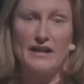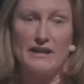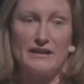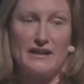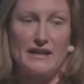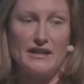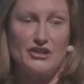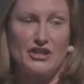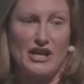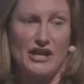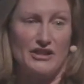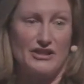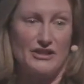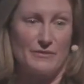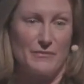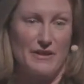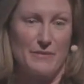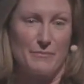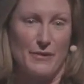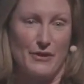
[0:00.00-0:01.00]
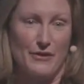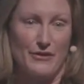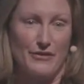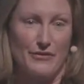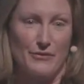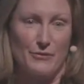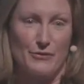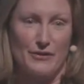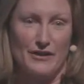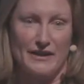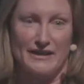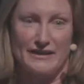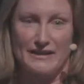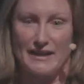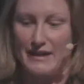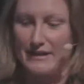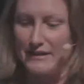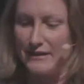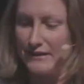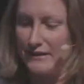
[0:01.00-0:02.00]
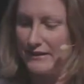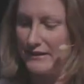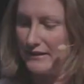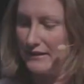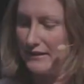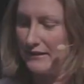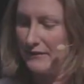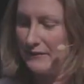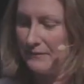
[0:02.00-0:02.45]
in conjunction with both organisations.